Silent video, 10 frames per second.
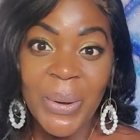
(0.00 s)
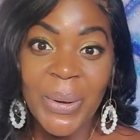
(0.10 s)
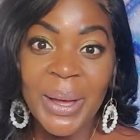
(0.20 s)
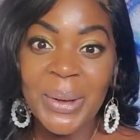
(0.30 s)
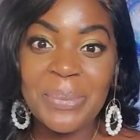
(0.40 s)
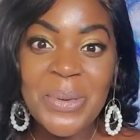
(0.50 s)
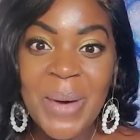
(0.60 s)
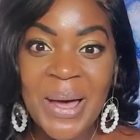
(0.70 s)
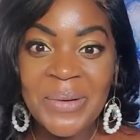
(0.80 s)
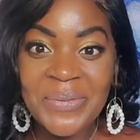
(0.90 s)
I hope you
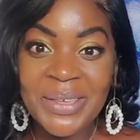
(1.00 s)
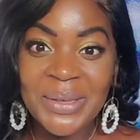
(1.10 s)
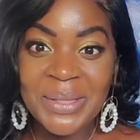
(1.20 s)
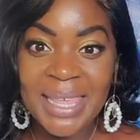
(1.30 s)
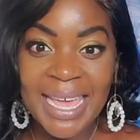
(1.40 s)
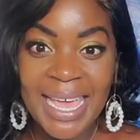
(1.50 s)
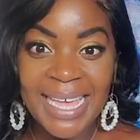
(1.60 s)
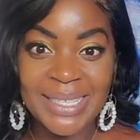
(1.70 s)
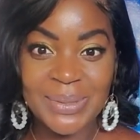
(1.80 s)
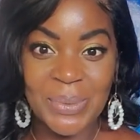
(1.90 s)
all feel that
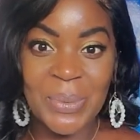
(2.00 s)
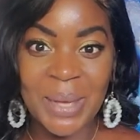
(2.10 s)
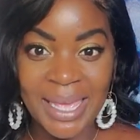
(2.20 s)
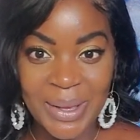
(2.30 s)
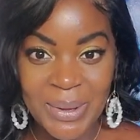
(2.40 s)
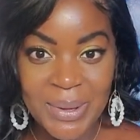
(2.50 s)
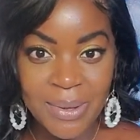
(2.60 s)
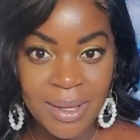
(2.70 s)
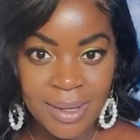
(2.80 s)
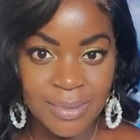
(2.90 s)
as
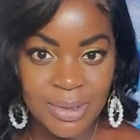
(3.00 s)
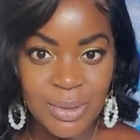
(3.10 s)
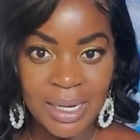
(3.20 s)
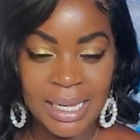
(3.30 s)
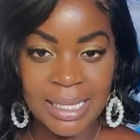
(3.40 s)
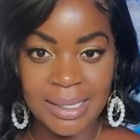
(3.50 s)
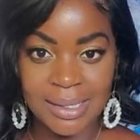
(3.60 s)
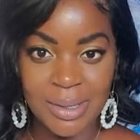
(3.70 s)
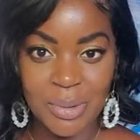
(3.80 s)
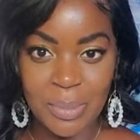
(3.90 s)
well. I'm trying to get
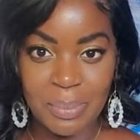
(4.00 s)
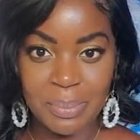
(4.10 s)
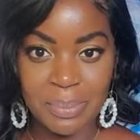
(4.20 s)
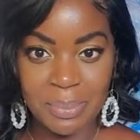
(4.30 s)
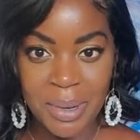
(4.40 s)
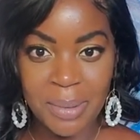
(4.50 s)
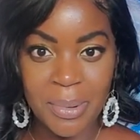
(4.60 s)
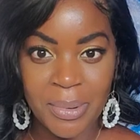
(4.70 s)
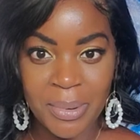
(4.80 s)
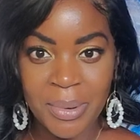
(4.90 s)
this little
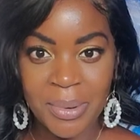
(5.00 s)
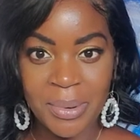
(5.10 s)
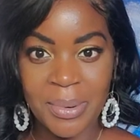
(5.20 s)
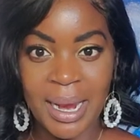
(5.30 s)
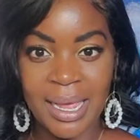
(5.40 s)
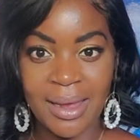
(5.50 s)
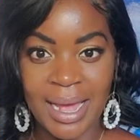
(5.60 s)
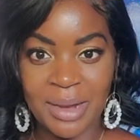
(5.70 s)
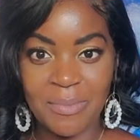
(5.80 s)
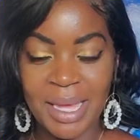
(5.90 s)
bubble right here
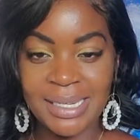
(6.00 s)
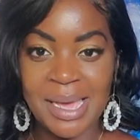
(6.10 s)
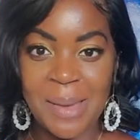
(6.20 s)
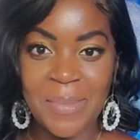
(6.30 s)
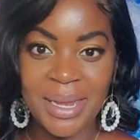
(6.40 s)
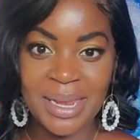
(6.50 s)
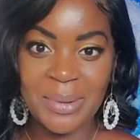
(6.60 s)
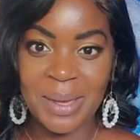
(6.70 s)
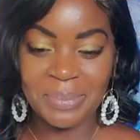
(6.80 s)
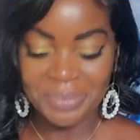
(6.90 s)
out of my top. But
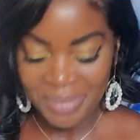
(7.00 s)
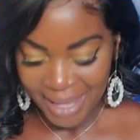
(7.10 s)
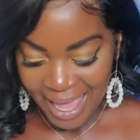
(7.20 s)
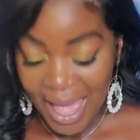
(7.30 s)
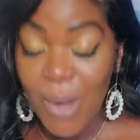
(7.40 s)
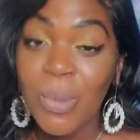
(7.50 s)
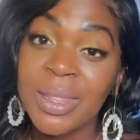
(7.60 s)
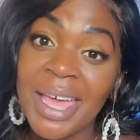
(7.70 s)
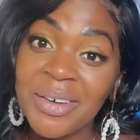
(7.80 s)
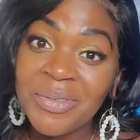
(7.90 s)
anyway,
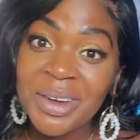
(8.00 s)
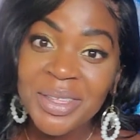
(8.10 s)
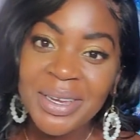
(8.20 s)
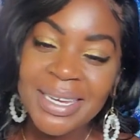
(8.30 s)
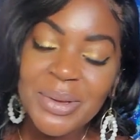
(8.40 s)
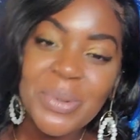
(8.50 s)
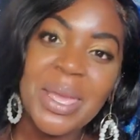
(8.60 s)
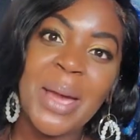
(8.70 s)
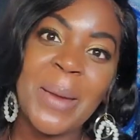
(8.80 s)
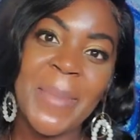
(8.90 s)
without further ado, we
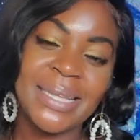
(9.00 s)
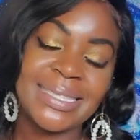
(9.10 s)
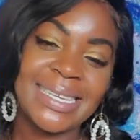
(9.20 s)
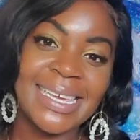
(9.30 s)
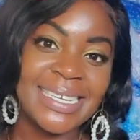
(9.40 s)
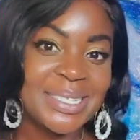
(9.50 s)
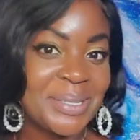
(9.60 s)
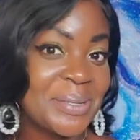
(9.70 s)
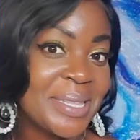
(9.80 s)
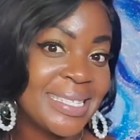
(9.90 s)
are about to get
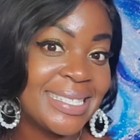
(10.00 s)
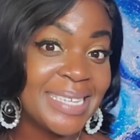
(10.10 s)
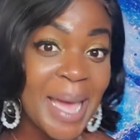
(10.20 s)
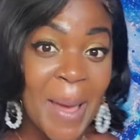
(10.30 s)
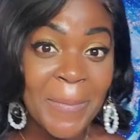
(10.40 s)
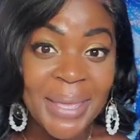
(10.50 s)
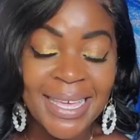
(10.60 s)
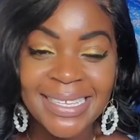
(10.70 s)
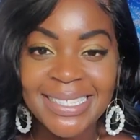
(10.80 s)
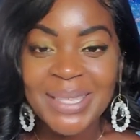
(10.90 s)
into this
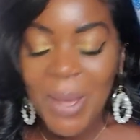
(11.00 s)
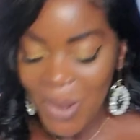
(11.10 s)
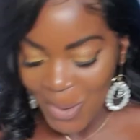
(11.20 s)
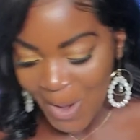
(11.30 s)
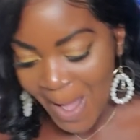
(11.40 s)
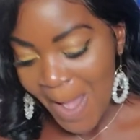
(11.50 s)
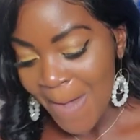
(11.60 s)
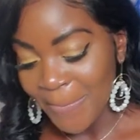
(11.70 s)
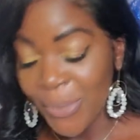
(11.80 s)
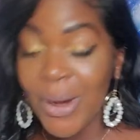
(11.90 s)
topic. So,
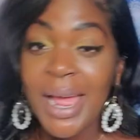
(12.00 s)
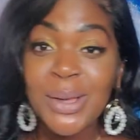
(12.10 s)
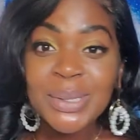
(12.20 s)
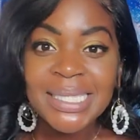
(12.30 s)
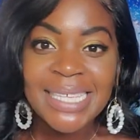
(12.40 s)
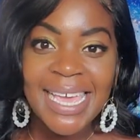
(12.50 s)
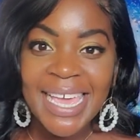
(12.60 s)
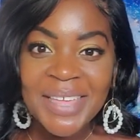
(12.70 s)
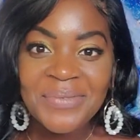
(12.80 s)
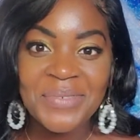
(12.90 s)
brown
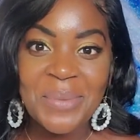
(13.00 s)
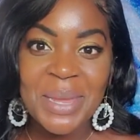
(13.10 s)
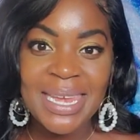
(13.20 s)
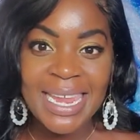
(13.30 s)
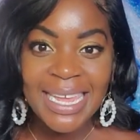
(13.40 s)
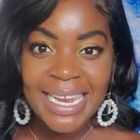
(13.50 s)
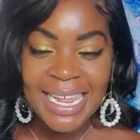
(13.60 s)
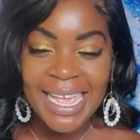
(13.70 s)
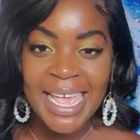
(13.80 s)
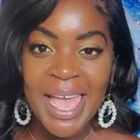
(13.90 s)
skin
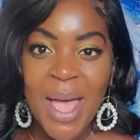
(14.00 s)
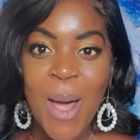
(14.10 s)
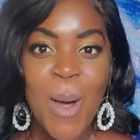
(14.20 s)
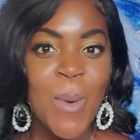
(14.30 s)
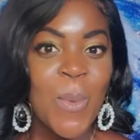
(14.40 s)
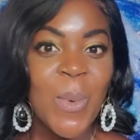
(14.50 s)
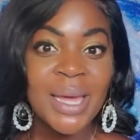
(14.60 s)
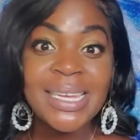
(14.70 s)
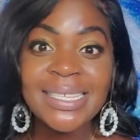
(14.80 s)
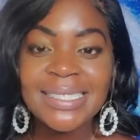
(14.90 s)
femininity.
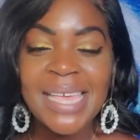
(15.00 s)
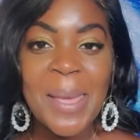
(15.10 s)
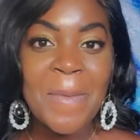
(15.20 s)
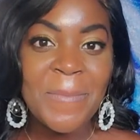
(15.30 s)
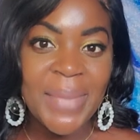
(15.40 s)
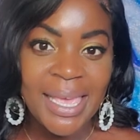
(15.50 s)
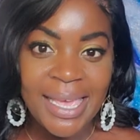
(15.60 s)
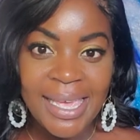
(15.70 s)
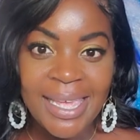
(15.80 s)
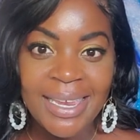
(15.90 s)
What does that
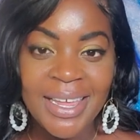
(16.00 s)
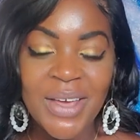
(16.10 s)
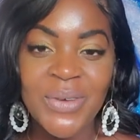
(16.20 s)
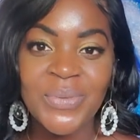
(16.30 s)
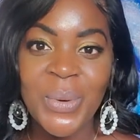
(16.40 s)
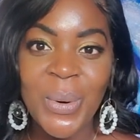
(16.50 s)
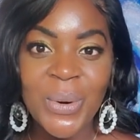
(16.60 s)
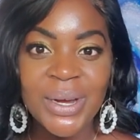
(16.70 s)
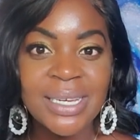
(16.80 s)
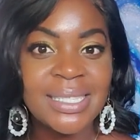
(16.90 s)
mean? Of
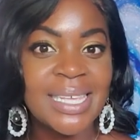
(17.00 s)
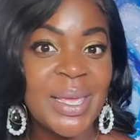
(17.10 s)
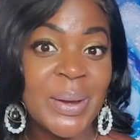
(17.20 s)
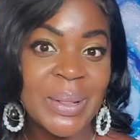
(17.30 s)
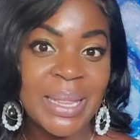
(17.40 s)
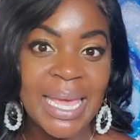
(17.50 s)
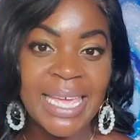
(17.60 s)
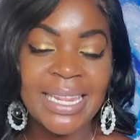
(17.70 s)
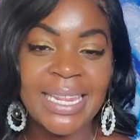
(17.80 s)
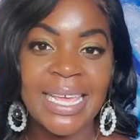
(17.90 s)
course, here
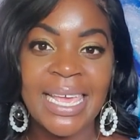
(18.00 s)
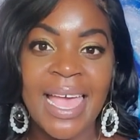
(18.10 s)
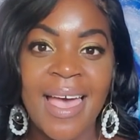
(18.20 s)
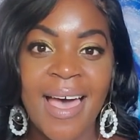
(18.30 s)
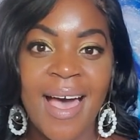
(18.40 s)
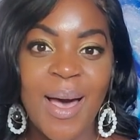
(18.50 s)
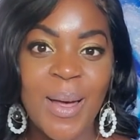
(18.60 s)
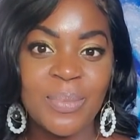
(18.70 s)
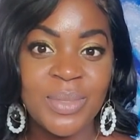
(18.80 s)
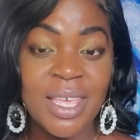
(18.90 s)
lately,
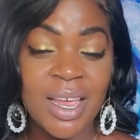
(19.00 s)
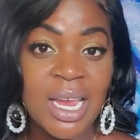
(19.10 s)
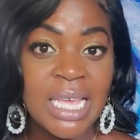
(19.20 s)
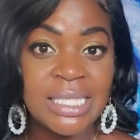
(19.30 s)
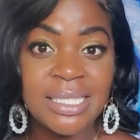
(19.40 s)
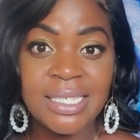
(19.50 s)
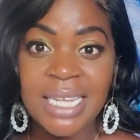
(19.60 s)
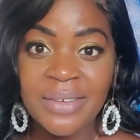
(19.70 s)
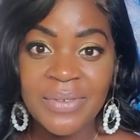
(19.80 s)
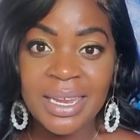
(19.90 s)
there has
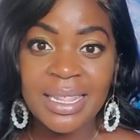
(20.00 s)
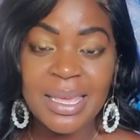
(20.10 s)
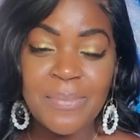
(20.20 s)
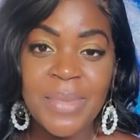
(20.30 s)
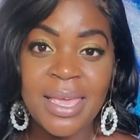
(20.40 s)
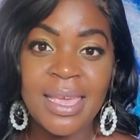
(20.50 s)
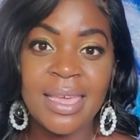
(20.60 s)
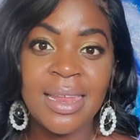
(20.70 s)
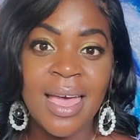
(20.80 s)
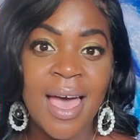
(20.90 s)
definitely
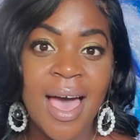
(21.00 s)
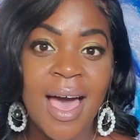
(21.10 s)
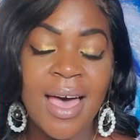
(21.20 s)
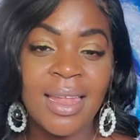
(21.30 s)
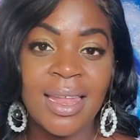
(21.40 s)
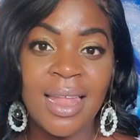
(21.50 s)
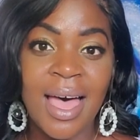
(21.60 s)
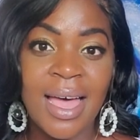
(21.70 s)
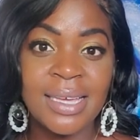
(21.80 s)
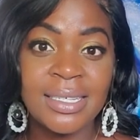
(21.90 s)
been a
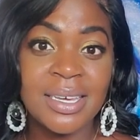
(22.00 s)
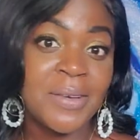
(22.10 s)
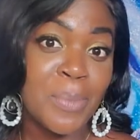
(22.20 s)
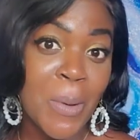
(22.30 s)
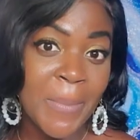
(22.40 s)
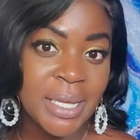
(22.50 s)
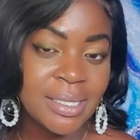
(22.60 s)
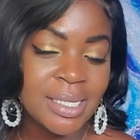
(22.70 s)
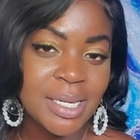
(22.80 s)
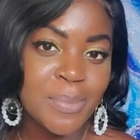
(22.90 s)
lot of
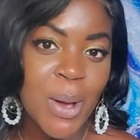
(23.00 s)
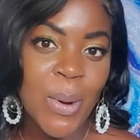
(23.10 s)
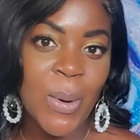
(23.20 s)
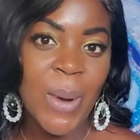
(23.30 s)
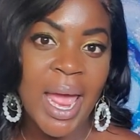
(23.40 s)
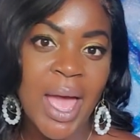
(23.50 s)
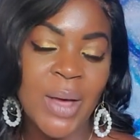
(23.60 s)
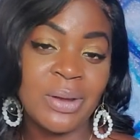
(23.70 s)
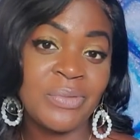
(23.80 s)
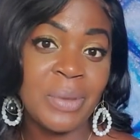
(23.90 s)
momentum
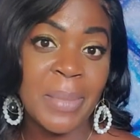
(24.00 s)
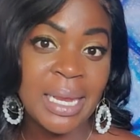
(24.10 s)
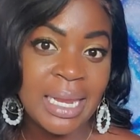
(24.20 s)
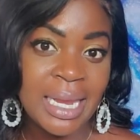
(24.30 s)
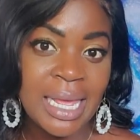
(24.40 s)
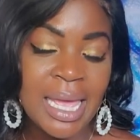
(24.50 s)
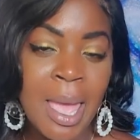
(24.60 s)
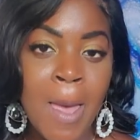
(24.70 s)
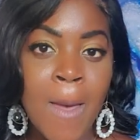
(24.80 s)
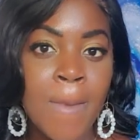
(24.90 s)
around femininity,
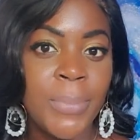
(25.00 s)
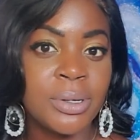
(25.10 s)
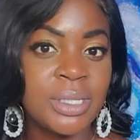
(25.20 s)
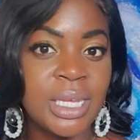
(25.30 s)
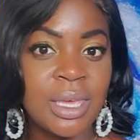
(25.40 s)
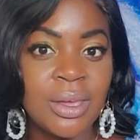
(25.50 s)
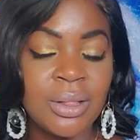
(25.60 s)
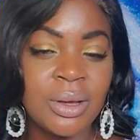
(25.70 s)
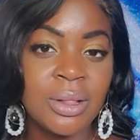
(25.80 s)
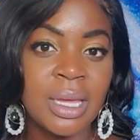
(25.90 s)

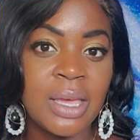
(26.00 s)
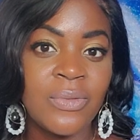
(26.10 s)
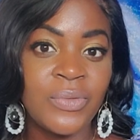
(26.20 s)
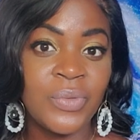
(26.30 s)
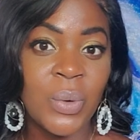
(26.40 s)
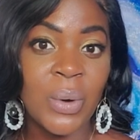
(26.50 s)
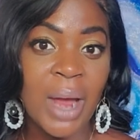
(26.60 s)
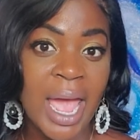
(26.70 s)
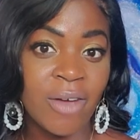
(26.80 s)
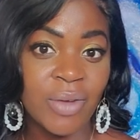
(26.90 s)
particularly for
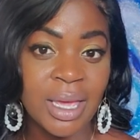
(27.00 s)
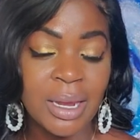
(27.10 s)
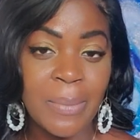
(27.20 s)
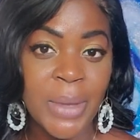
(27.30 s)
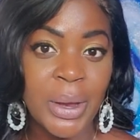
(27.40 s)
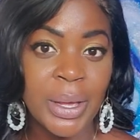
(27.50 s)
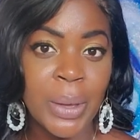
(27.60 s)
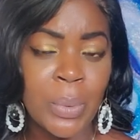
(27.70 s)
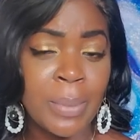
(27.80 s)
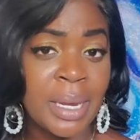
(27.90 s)
African
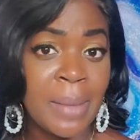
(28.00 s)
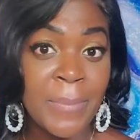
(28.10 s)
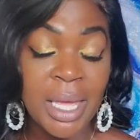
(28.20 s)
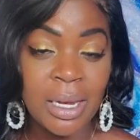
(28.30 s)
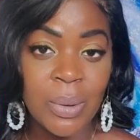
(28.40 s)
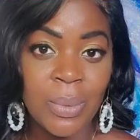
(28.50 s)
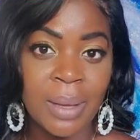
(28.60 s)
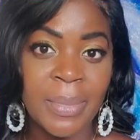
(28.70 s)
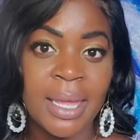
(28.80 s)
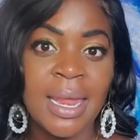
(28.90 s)
American women and many
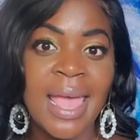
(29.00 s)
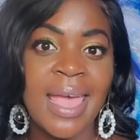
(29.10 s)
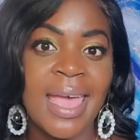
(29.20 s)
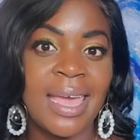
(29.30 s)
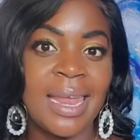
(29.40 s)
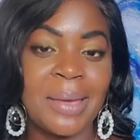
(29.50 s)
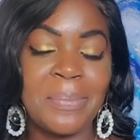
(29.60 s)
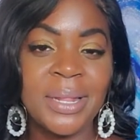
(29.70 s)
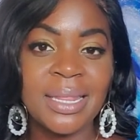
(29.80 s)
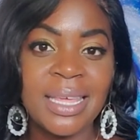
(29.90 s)
women. And I
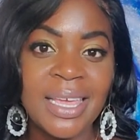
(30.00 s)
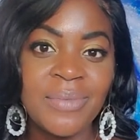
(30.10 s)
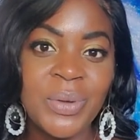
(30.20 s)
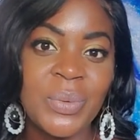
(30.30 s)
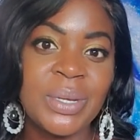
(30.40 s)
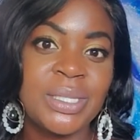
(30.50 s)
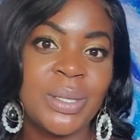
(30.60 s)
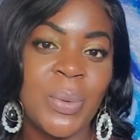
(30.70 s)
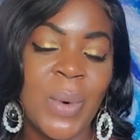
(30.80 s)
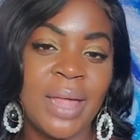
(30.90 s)
believe the
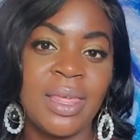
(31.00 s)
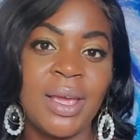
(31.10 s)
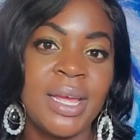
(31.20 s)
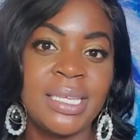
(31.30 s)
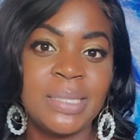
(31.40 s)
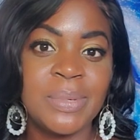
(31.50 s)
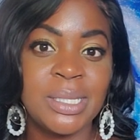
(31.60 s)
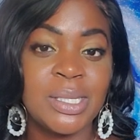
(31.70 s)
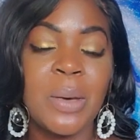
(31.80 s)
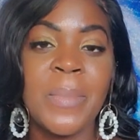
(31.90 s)
reason why there has been
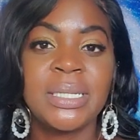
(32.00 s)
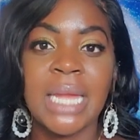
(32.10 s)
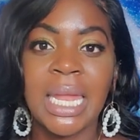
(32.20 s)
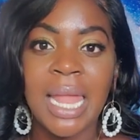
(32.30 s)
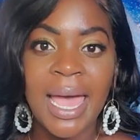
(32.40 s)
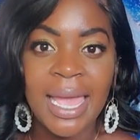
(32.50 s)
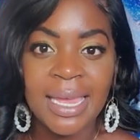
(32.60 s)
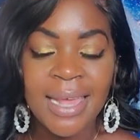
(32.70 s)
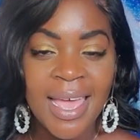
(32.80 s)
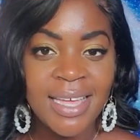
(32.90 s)
so much light
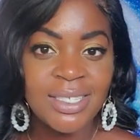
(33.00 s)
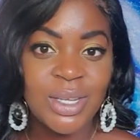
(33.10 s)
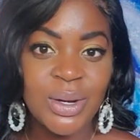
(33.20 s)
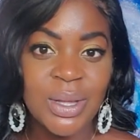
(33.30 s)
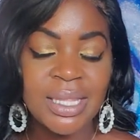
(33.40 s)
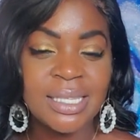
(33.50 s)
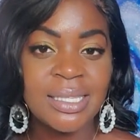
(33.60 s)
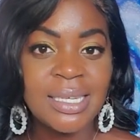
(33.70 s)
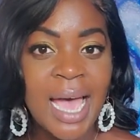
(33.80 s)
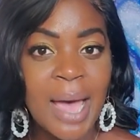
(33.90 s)
shed on
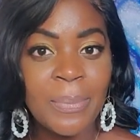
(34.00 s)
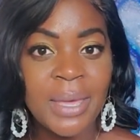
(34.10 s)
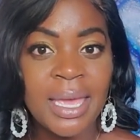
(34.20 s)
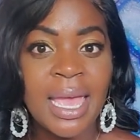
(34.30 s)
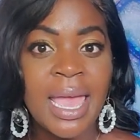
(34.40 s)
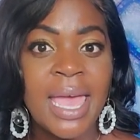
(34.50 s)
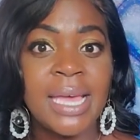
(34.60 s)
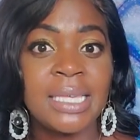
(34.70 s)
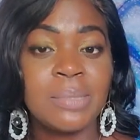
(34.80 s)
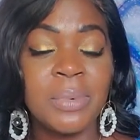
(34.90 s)
this topic
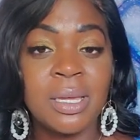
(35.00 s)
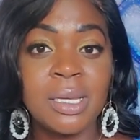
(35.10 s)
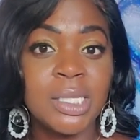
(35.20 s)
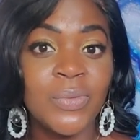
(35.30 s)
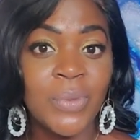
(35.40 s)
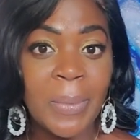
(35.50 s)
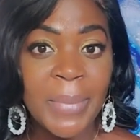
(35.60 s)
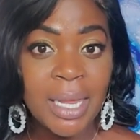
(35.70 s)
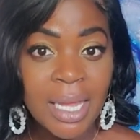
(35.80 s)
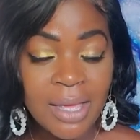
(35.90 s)
is because for
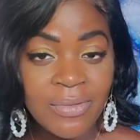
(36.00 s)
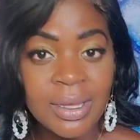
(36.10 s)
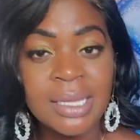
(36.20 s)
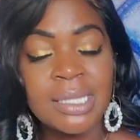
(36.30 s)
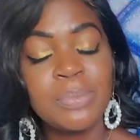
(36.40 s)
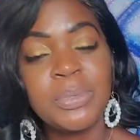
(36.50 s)
many of us,